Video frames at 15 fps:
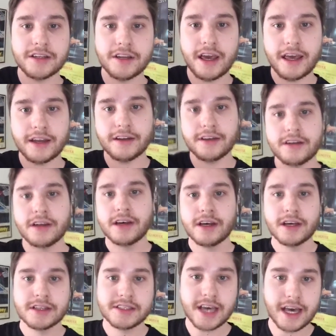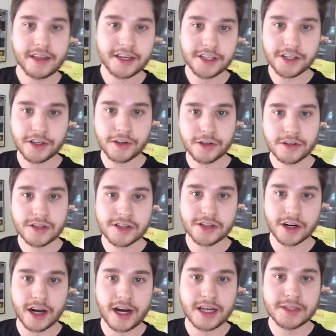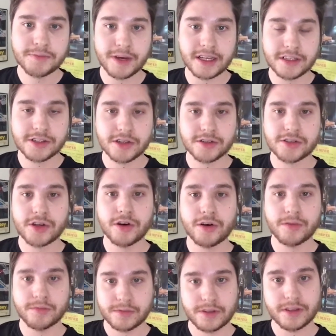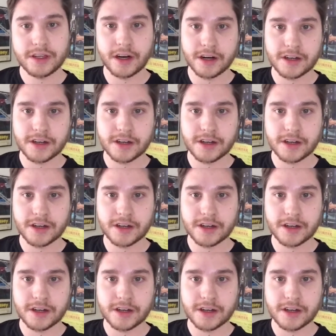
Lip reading: and sadly she loses her husband, so